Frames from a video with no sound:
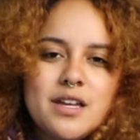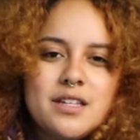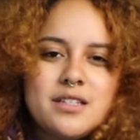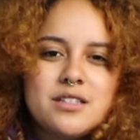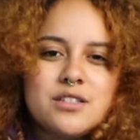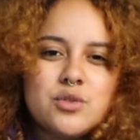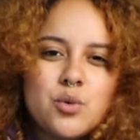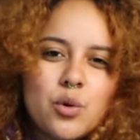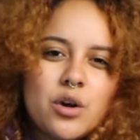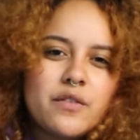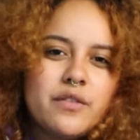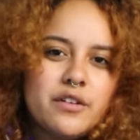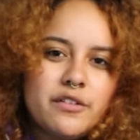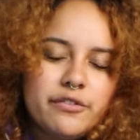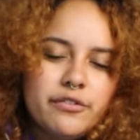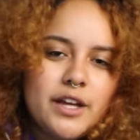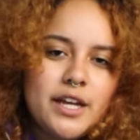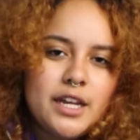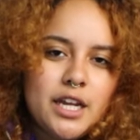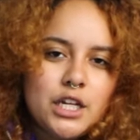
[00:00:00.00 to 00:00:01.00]
is sort of
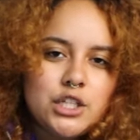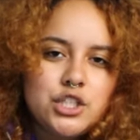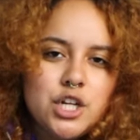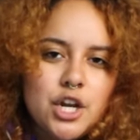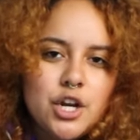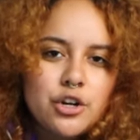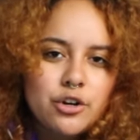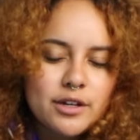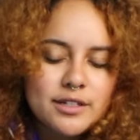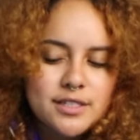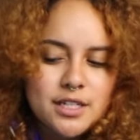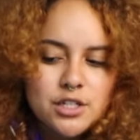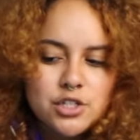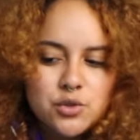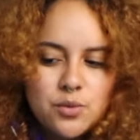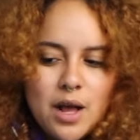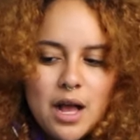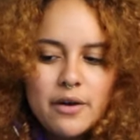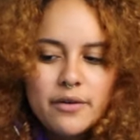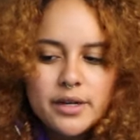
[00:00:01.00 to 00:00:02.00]
inflating gender and
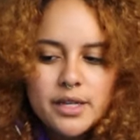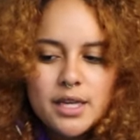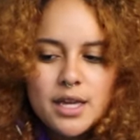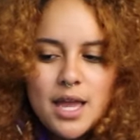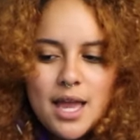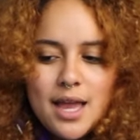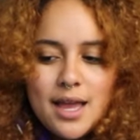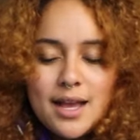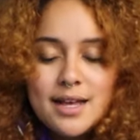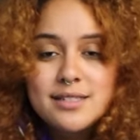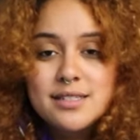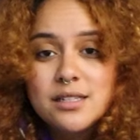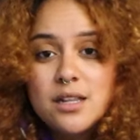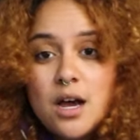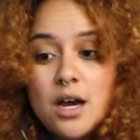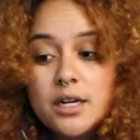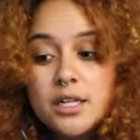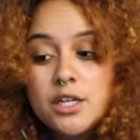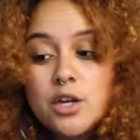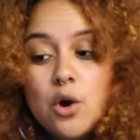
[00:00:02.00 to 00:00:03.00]
sexuality, as
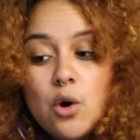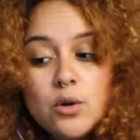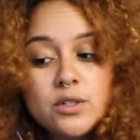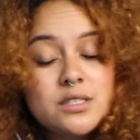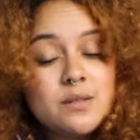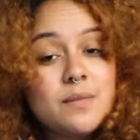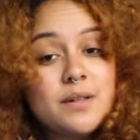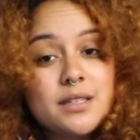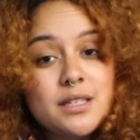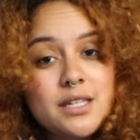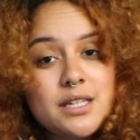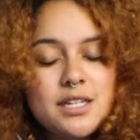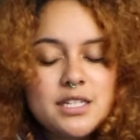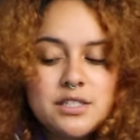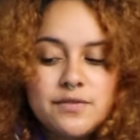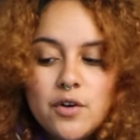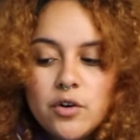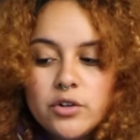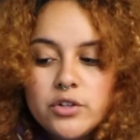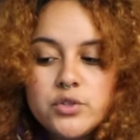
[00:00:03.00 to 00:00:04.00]
Lottie ultimately,
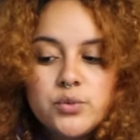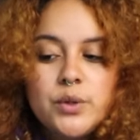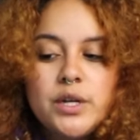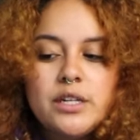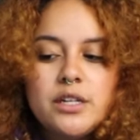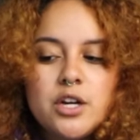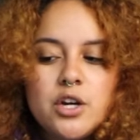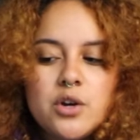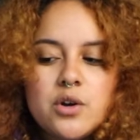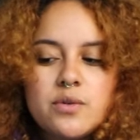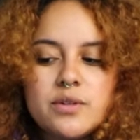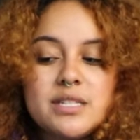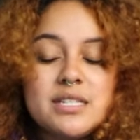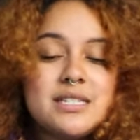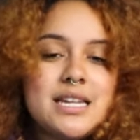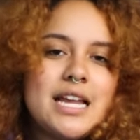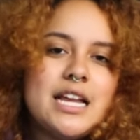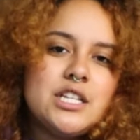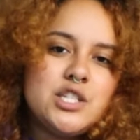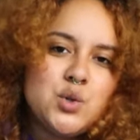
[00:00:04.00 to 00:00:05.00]
as far as we know,
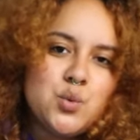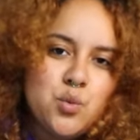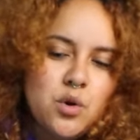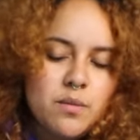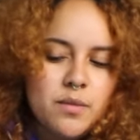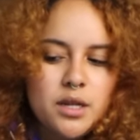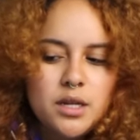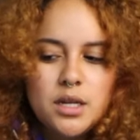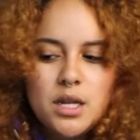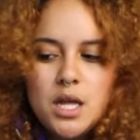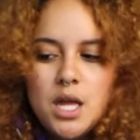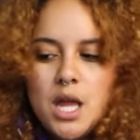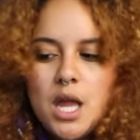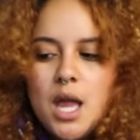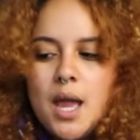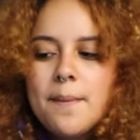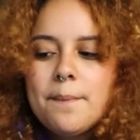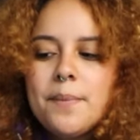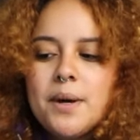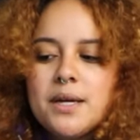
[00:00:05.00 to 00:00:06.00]
stays a woman.
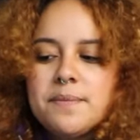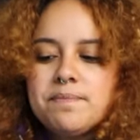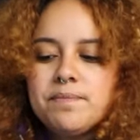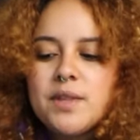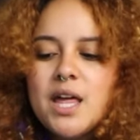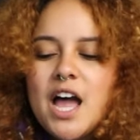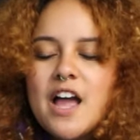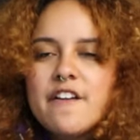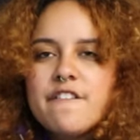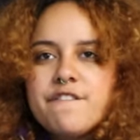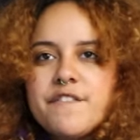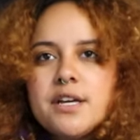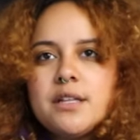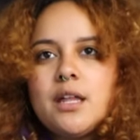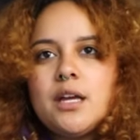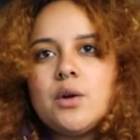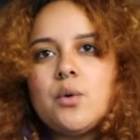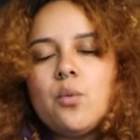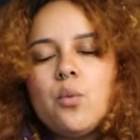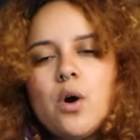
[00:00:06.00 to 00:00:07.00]
But I feel
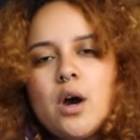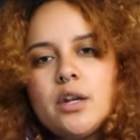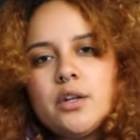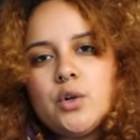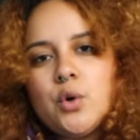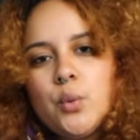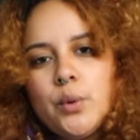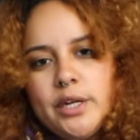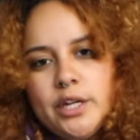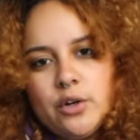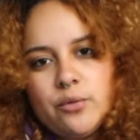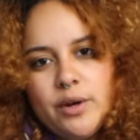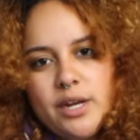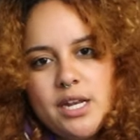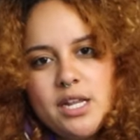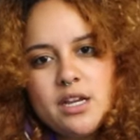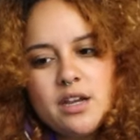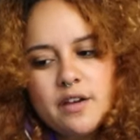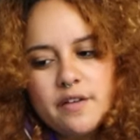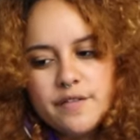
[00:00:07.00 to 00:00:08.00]
like one queer
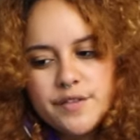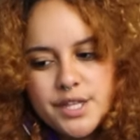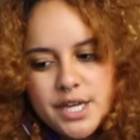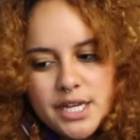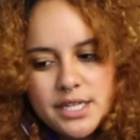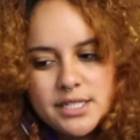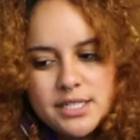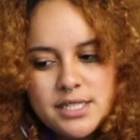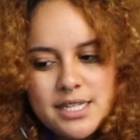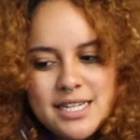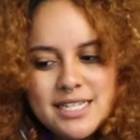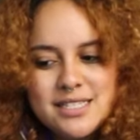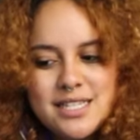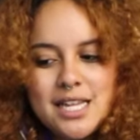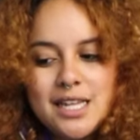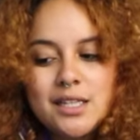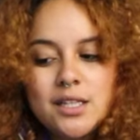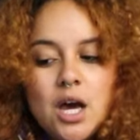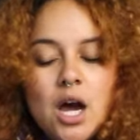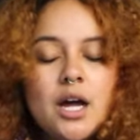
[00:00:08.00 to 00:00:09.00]
reading of this is
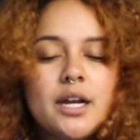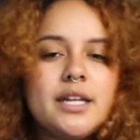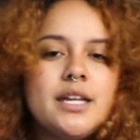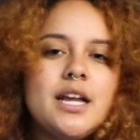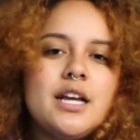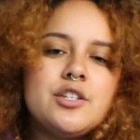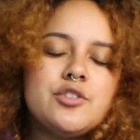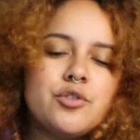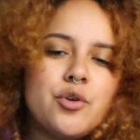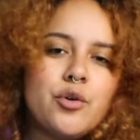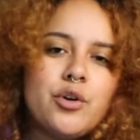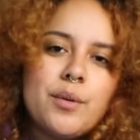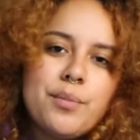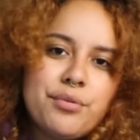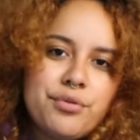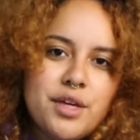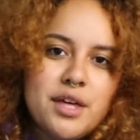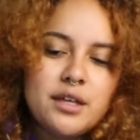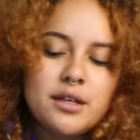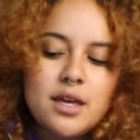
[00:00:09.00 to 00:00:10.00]
that Lottie has grown up
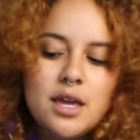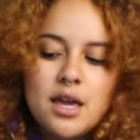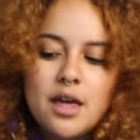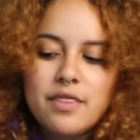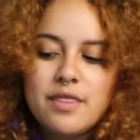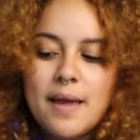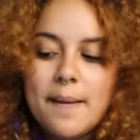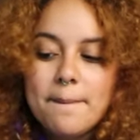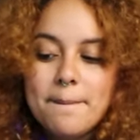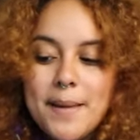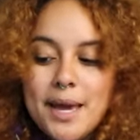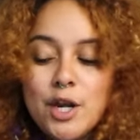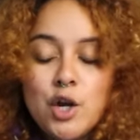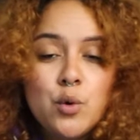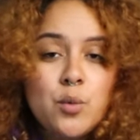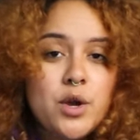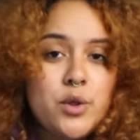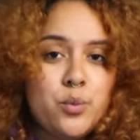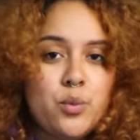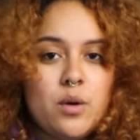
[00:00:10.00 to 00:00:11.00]
thinking that men
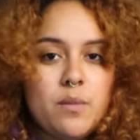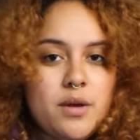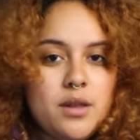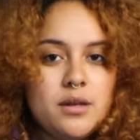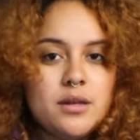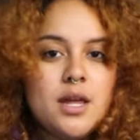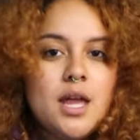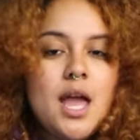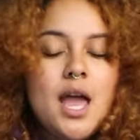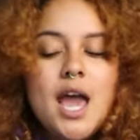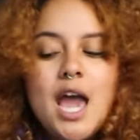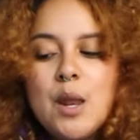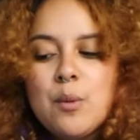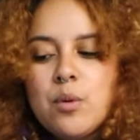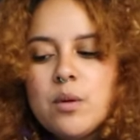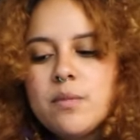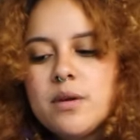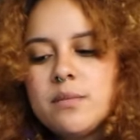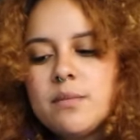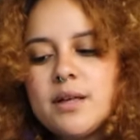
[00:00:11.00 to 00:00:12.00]
are with women, and
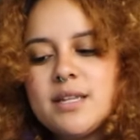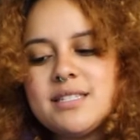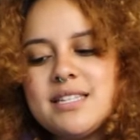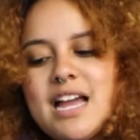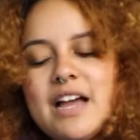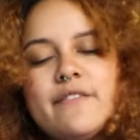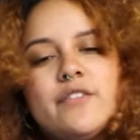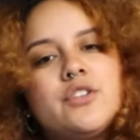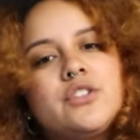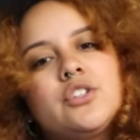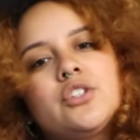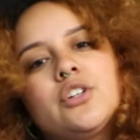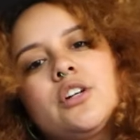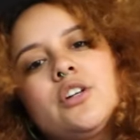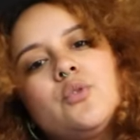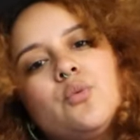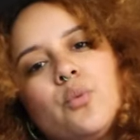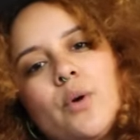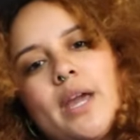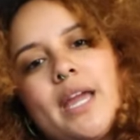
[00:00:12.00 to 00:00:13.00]
women must have a
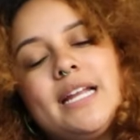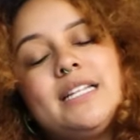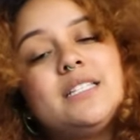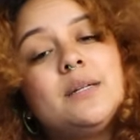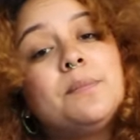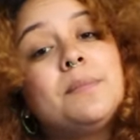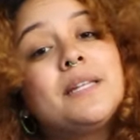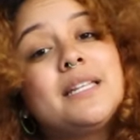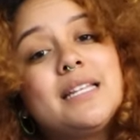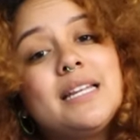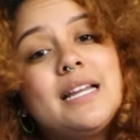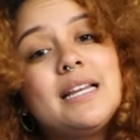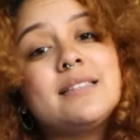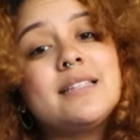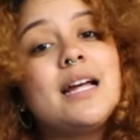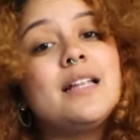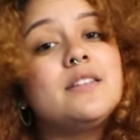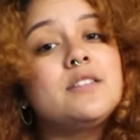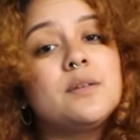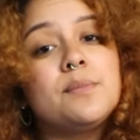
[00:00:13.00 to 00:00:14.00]
certain way to please
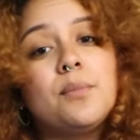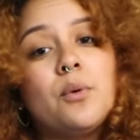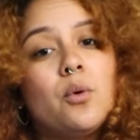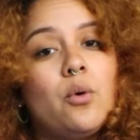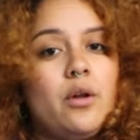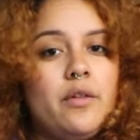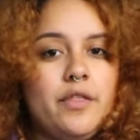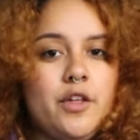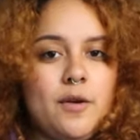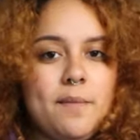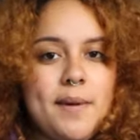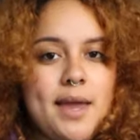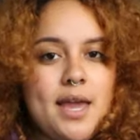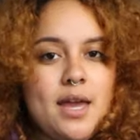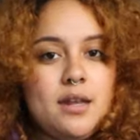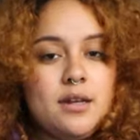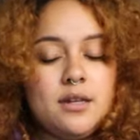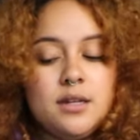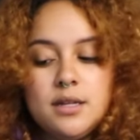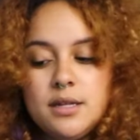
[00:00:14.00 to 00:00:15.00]
and support their man.